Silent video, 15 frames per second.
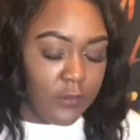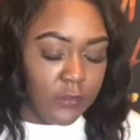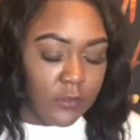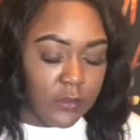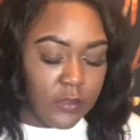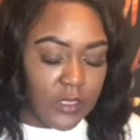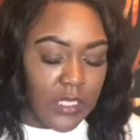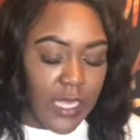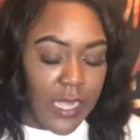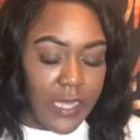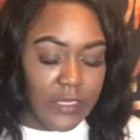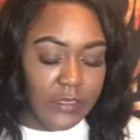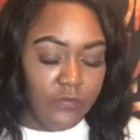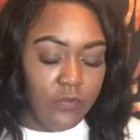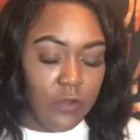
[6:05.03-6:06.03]
See,
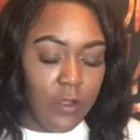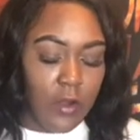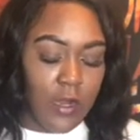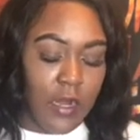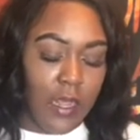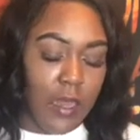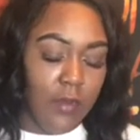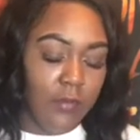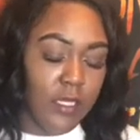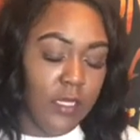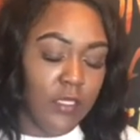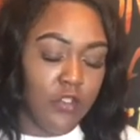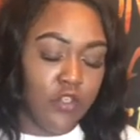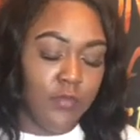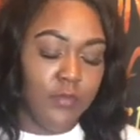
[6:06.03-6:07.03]
in Florida they call them honey
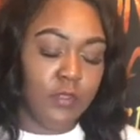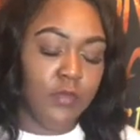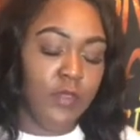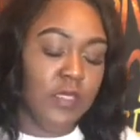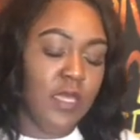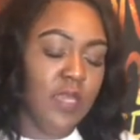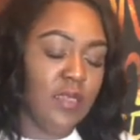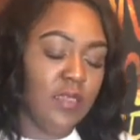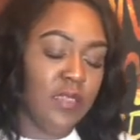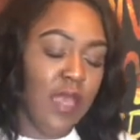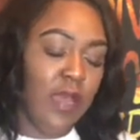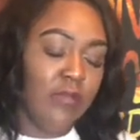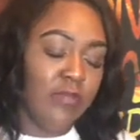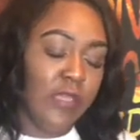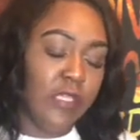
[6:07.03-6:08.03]
drippers, but theirs I
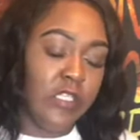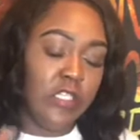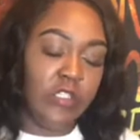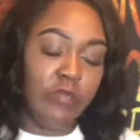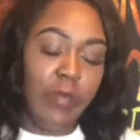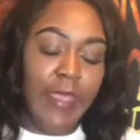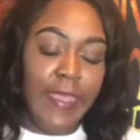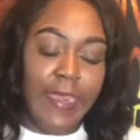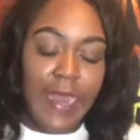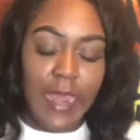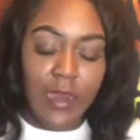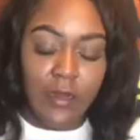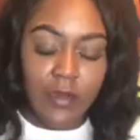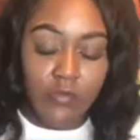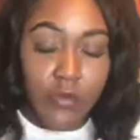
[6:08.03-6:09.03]
don't think just made out
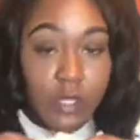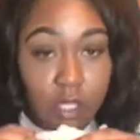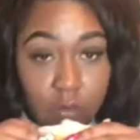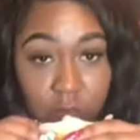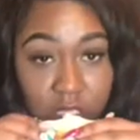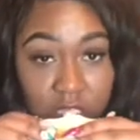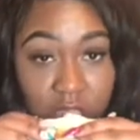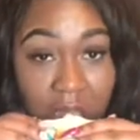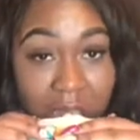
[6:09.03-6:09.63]
of the real ones.